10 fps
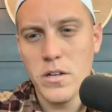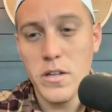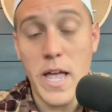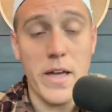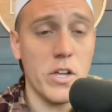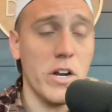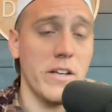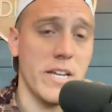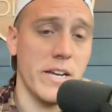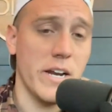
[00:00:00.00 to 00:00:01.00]
yeah, they could
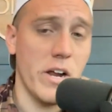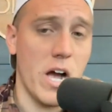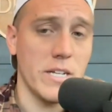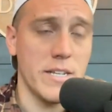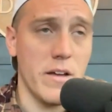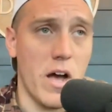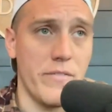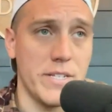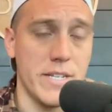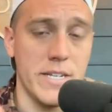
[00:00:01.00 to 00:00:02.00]
have secondary
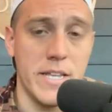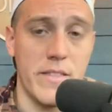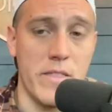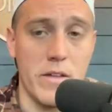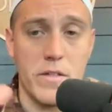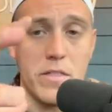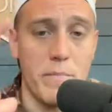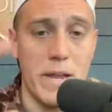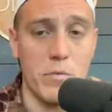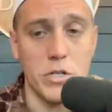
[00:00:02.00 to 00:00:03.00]
offices and then the
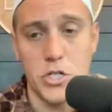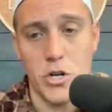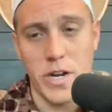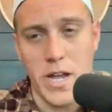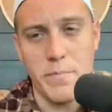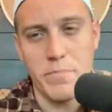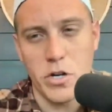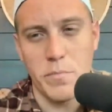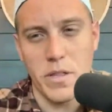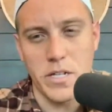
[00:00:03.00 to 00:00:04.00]
main ones showing up. There
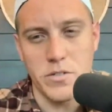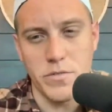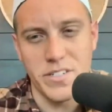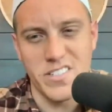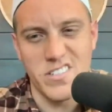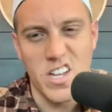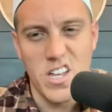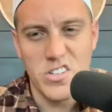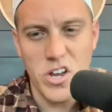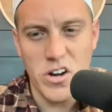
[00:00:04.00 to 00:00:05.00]
could be lots of reasons.
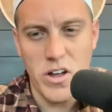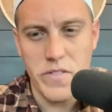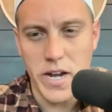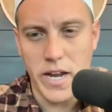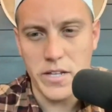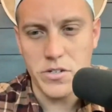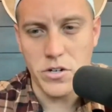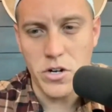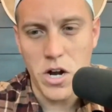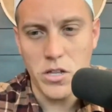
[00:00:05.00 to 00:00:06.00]
So I don't have that
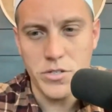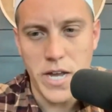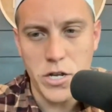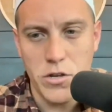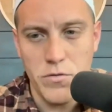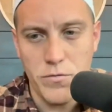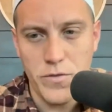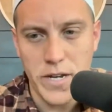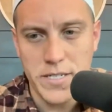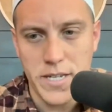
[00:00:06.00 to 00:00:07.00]
answer. Carlos, how do you
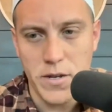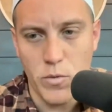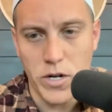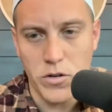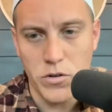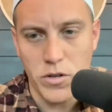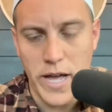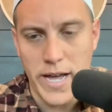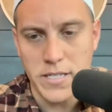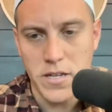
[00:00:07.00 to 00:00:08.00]
fix it when Google
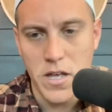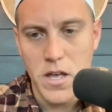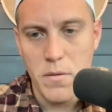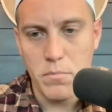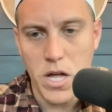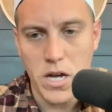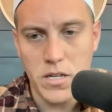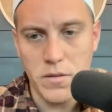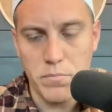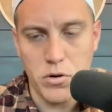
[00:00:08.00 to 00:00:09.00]
Ads block the